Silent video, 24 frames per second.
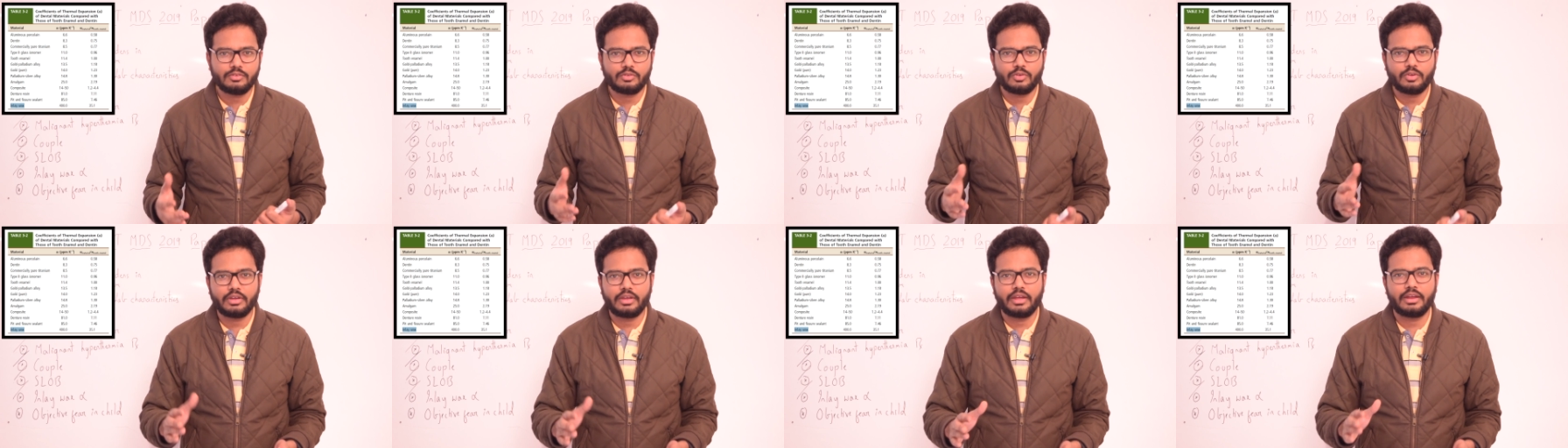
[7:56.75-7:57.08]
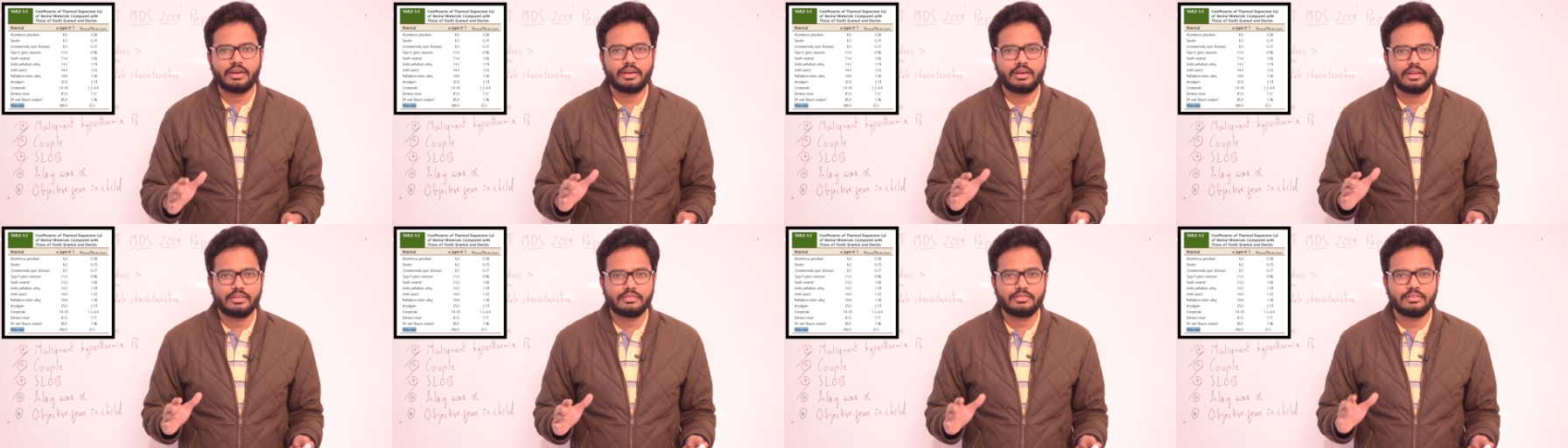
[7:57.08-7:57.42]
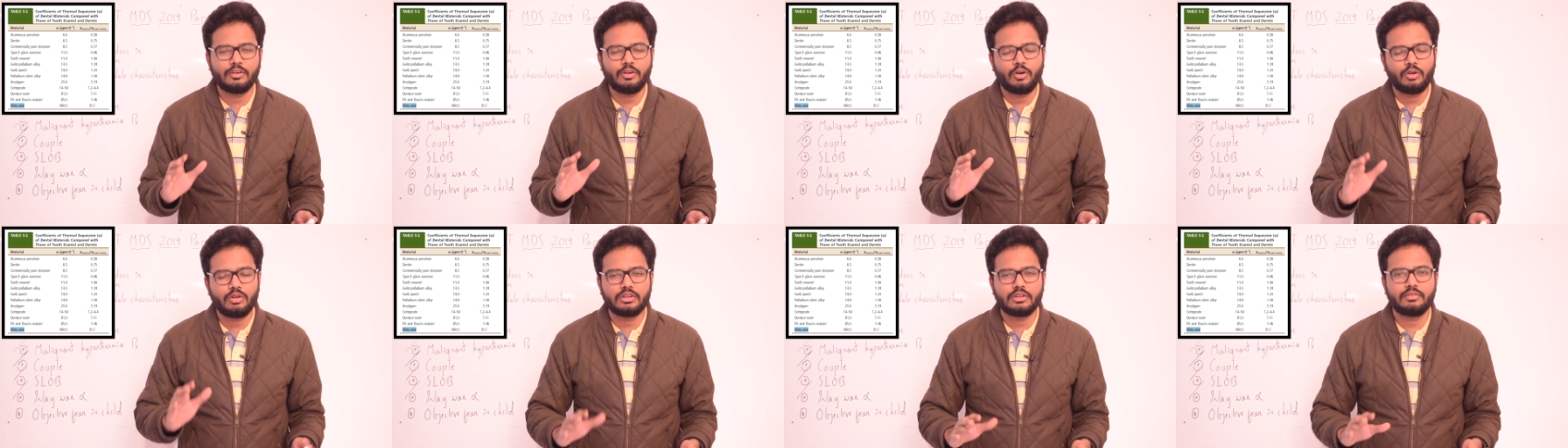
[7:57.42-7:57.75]
so you can
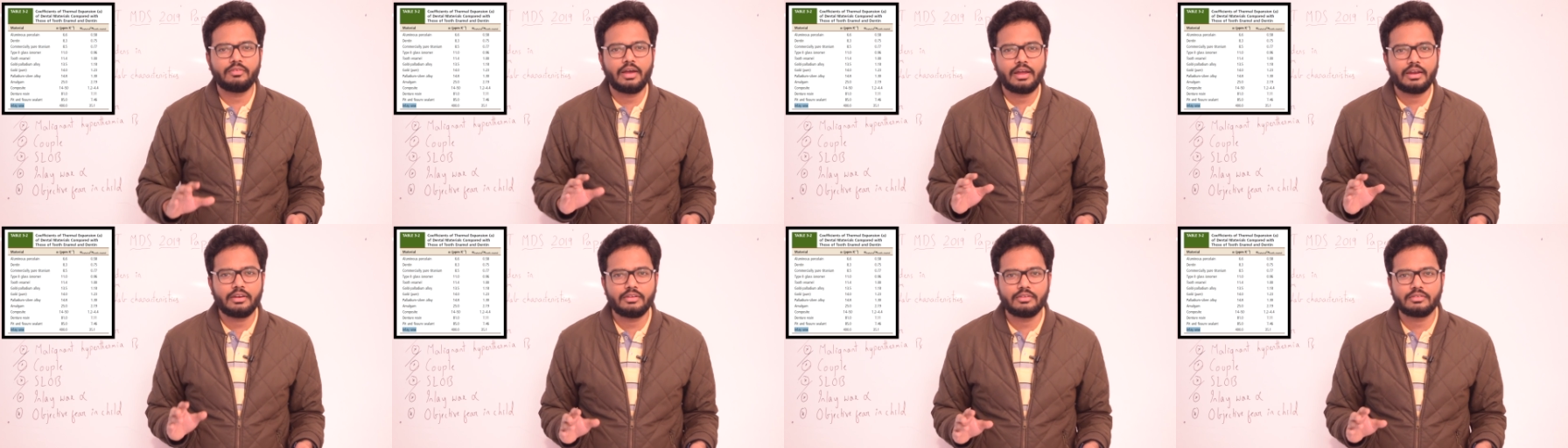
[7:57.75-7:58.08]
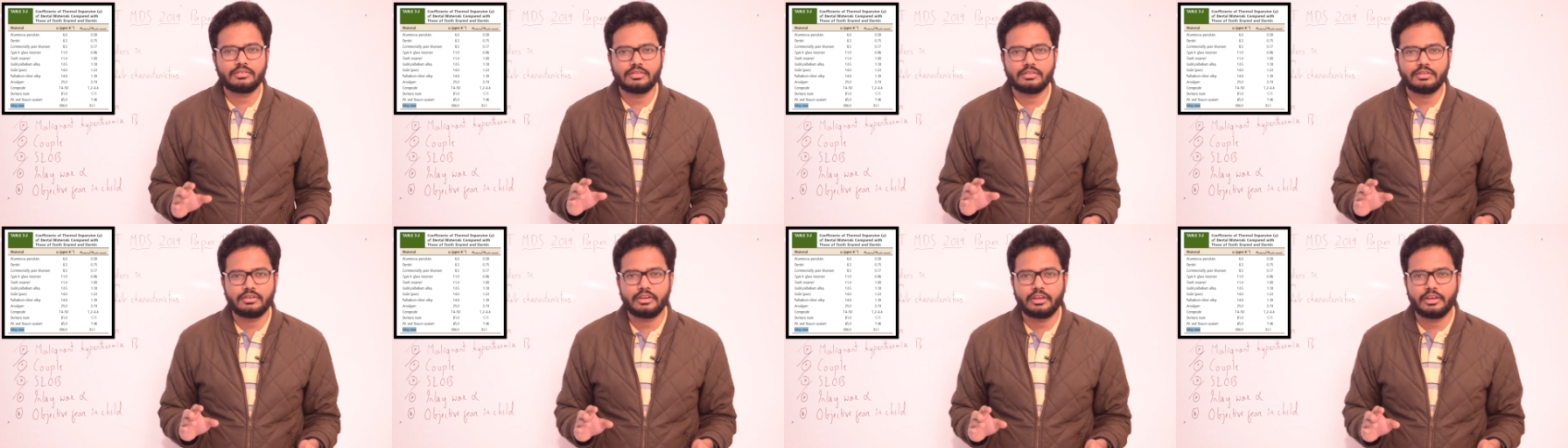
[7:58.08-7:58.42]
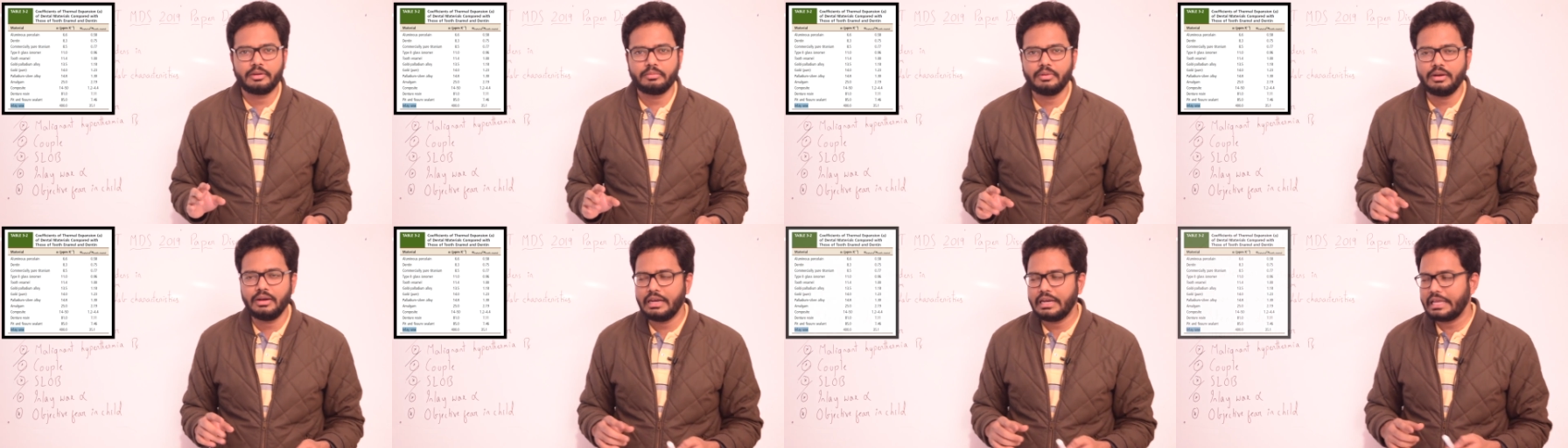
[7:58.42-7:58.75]
see all the values in the
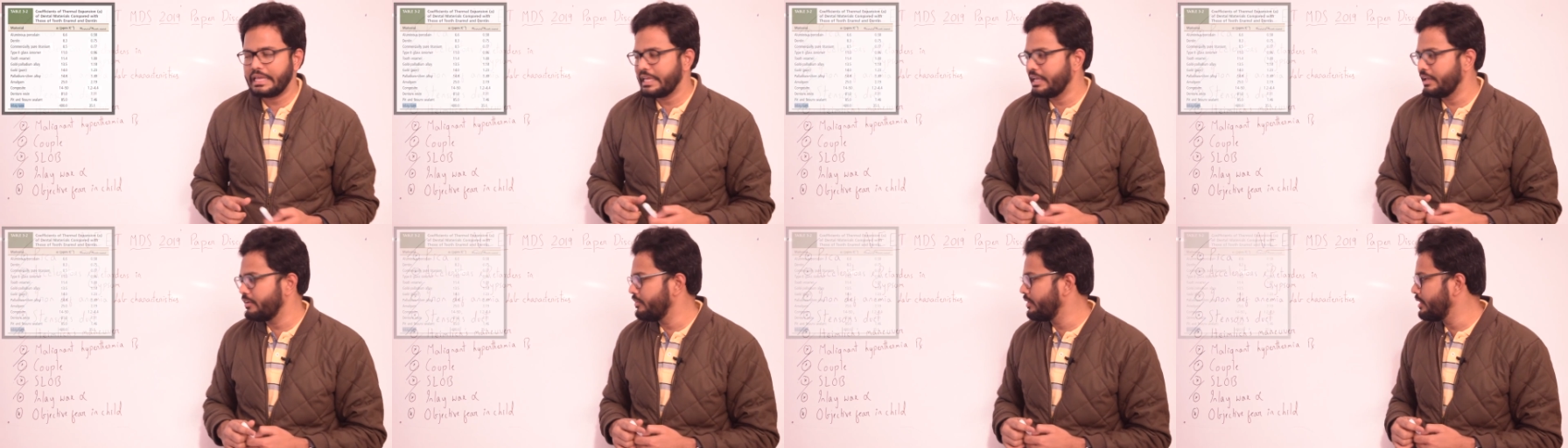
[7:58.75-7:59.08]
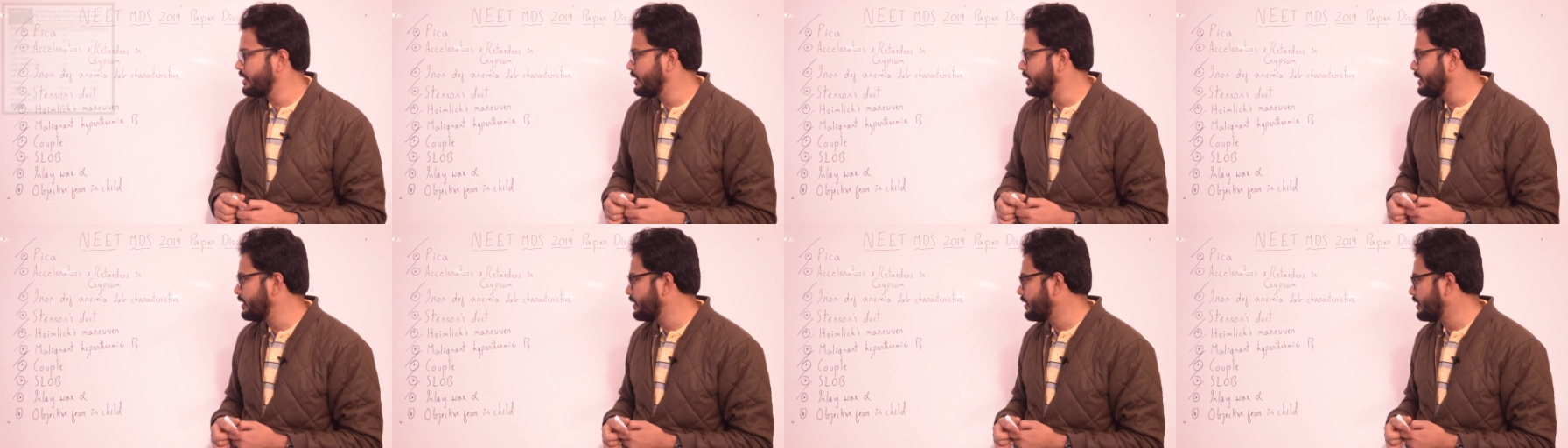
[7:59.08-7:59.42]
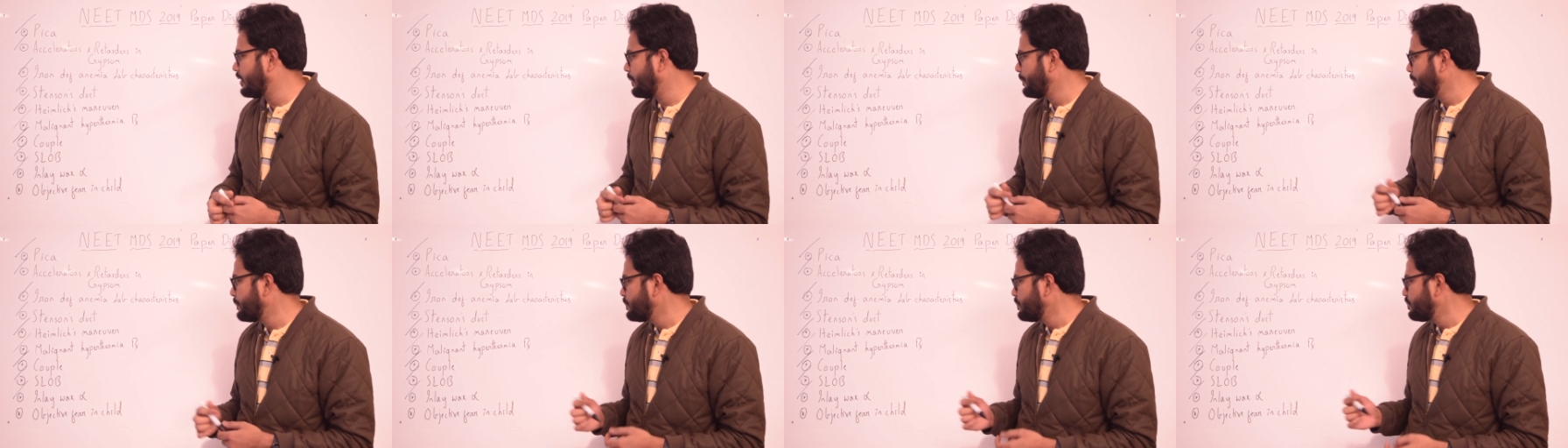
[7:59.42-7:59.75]
table given
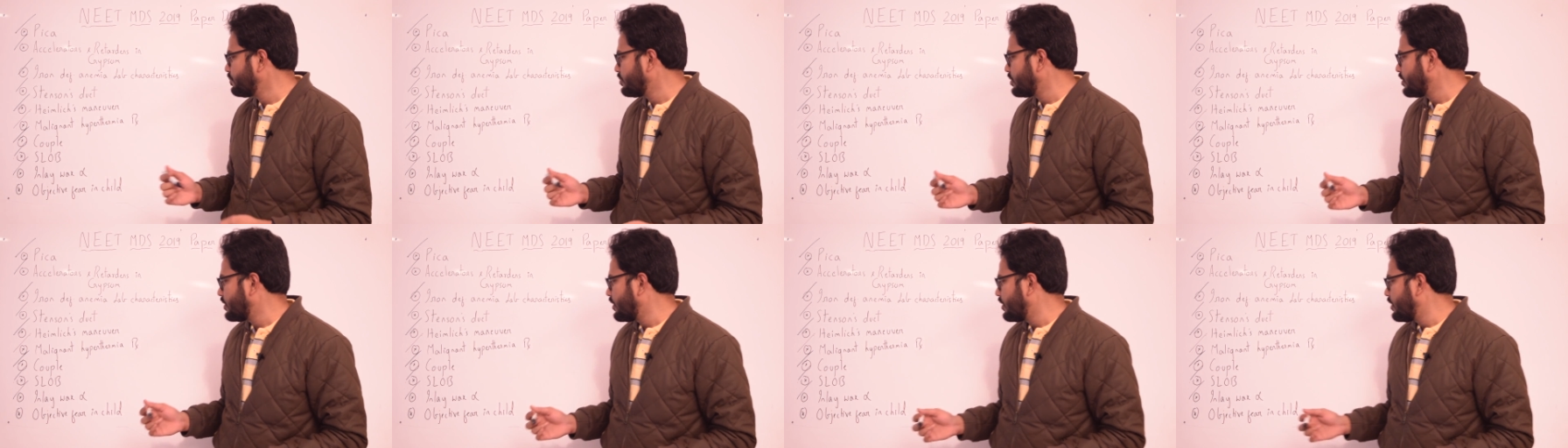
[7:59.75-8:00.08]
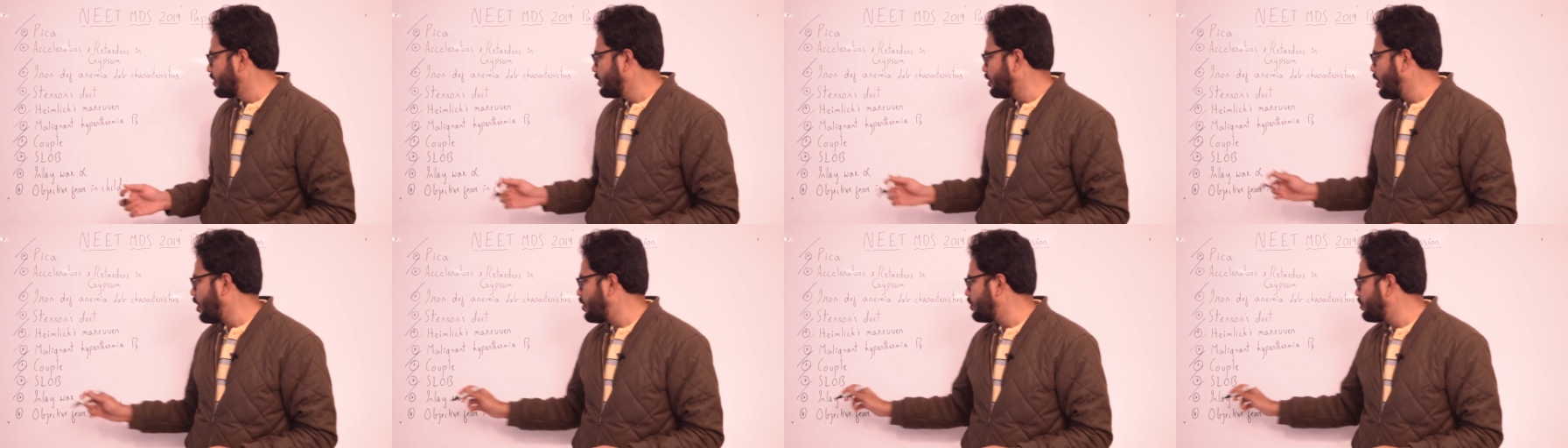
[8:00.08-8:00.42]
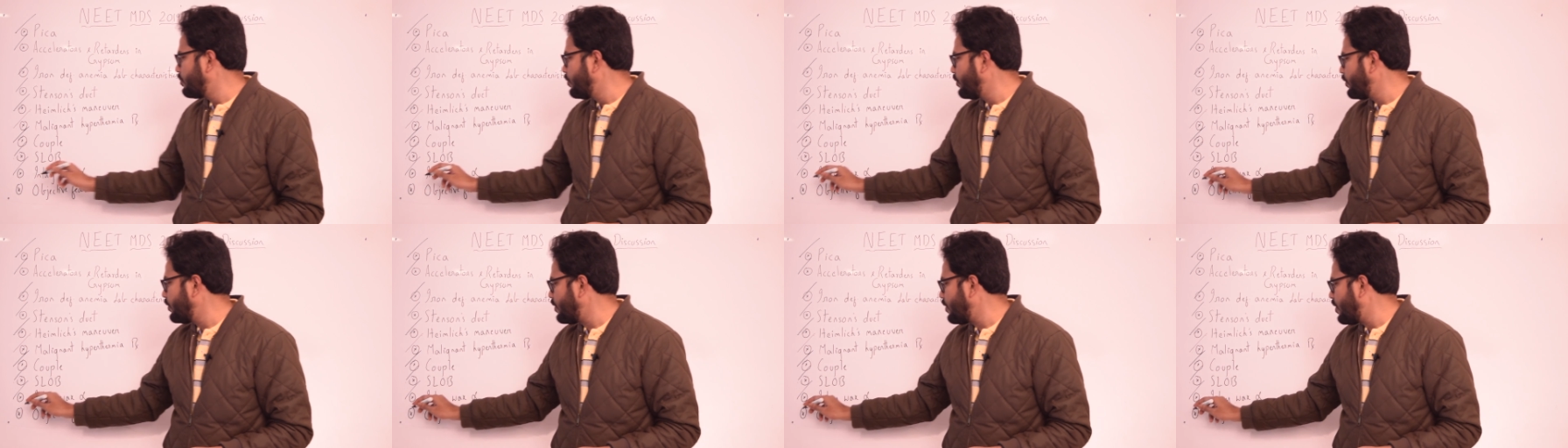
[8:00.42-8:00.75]
here. Now,
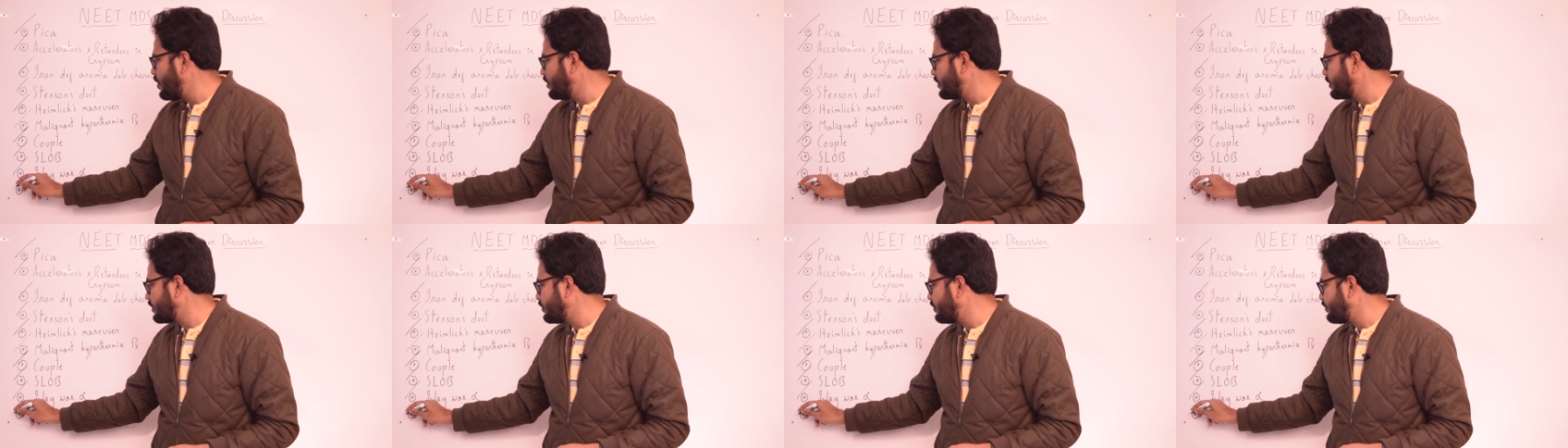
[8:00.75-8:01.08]
moving on to the